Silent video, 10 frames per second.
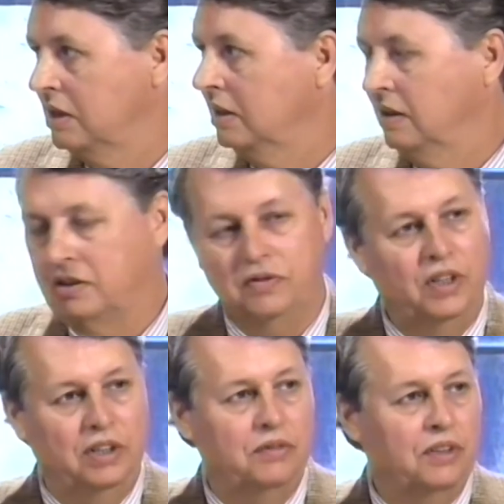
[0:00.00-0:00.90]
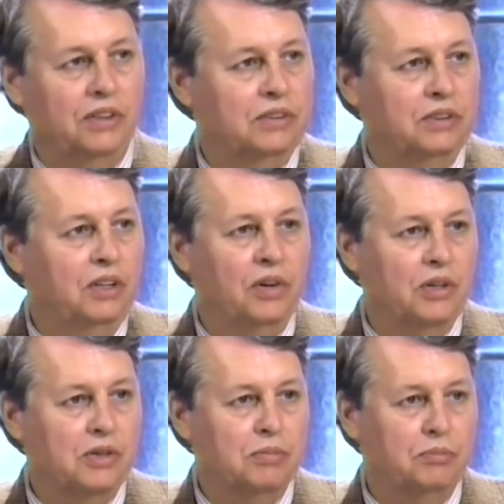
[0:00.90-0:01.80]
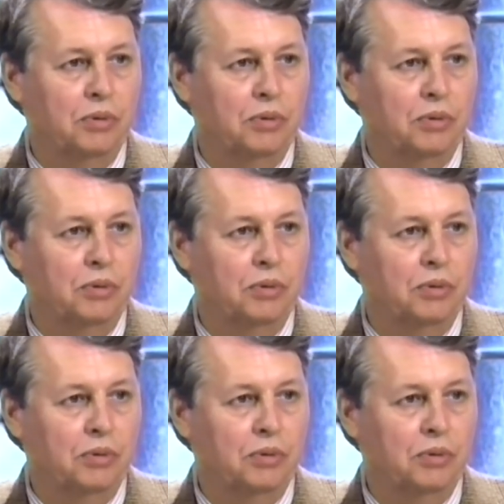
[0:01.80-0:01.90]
that it's very difficult to notice